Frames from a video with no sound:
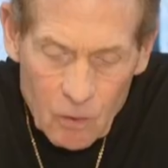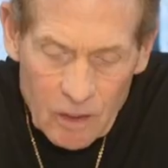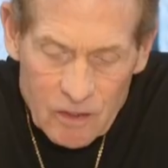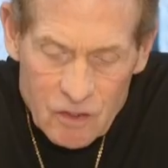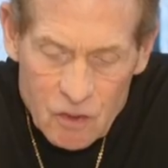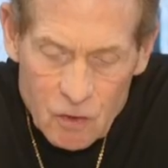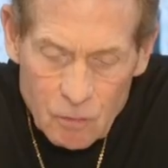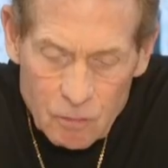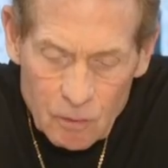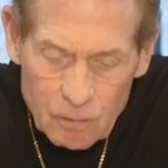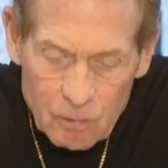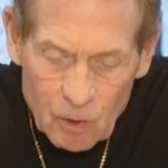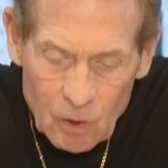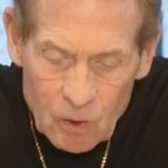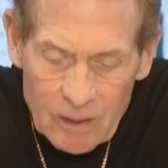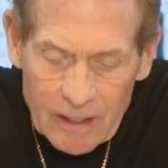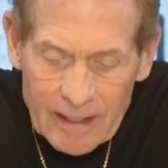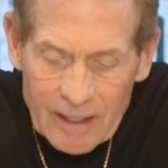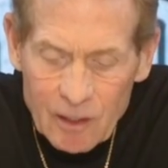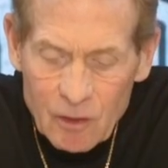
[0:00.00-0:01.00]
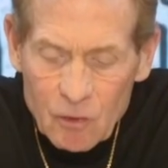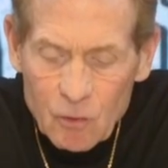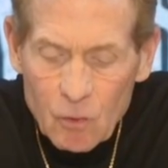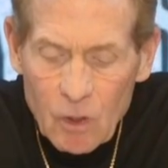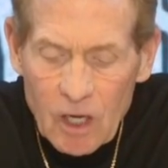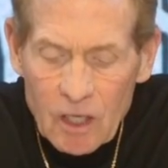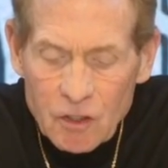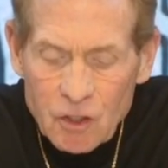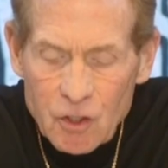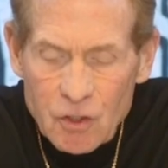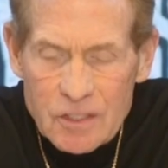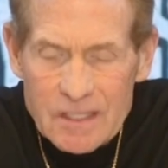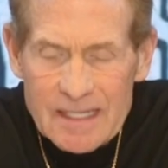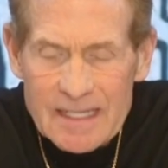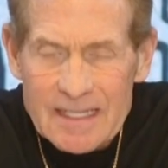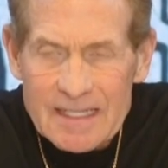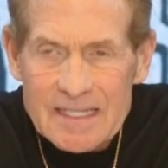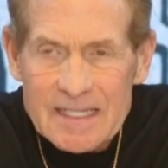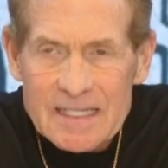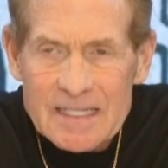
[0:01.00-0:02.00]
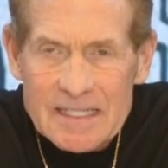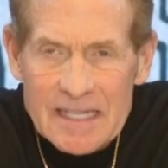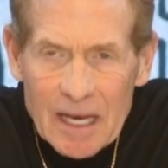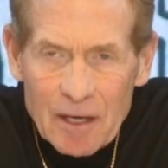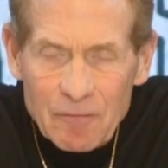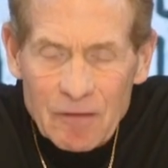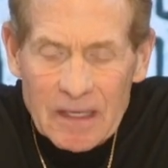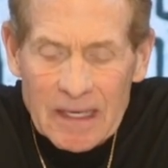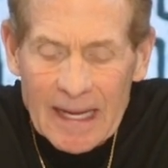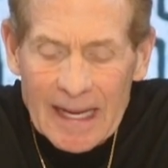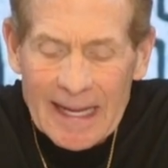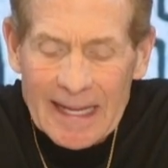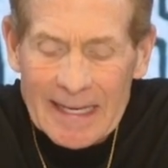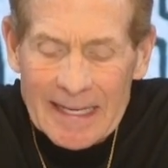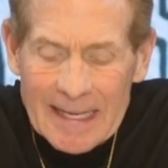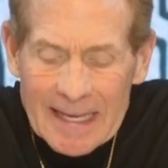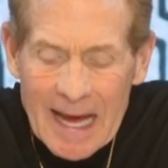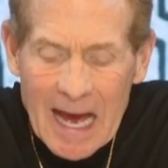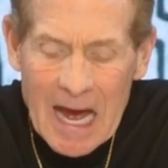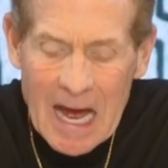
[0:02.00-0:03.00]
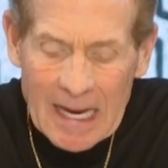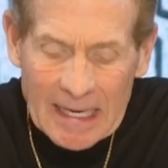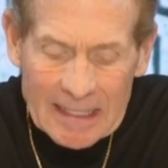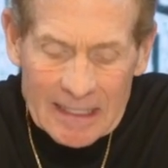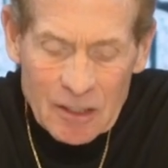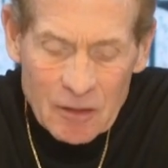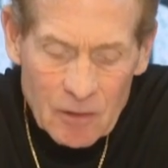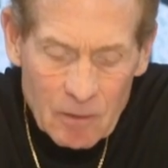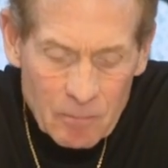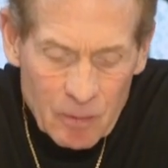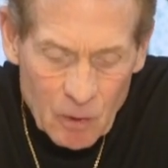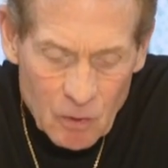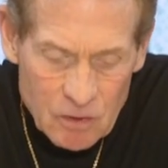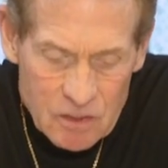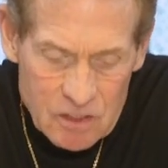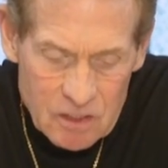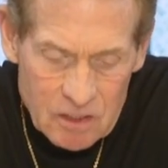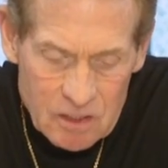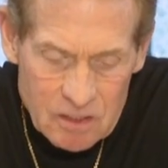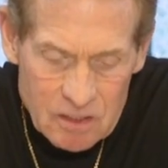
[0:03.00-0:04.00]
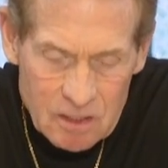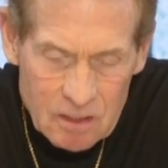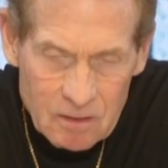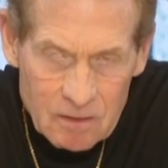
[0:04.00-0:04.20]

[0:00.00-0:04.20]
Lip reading: Super Bowl, Aaron Rodgers is 7-9 in the postseason.